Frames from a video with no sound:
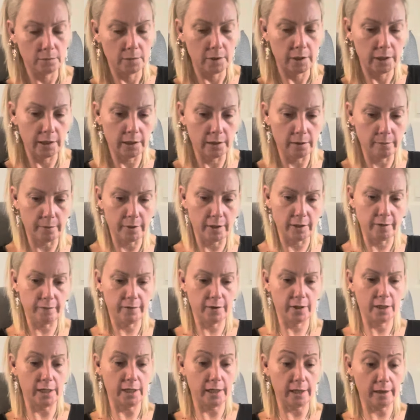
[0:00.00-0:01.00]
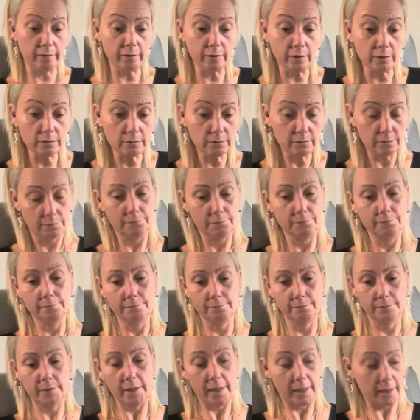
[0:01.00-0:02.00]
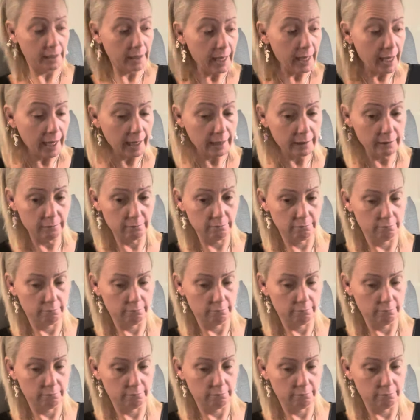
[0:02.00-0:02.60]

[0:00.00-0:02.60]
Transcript: And the motherfucking devil. Again.